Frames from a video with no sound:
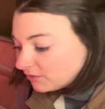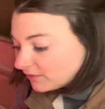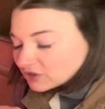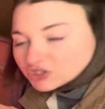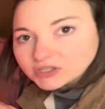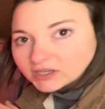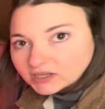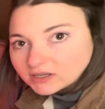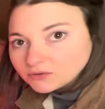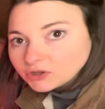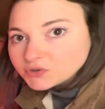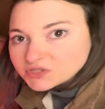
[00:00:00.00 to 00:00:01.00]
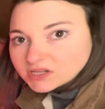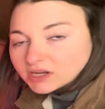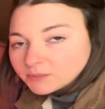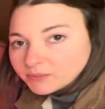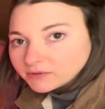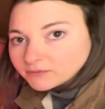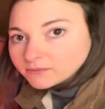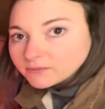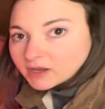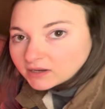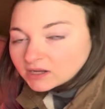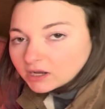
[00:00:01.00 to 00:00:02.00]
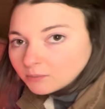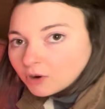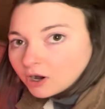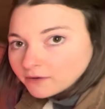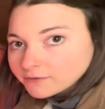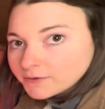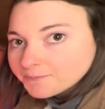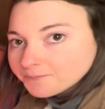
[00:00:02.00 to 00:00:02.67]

eventually loosen up and come off.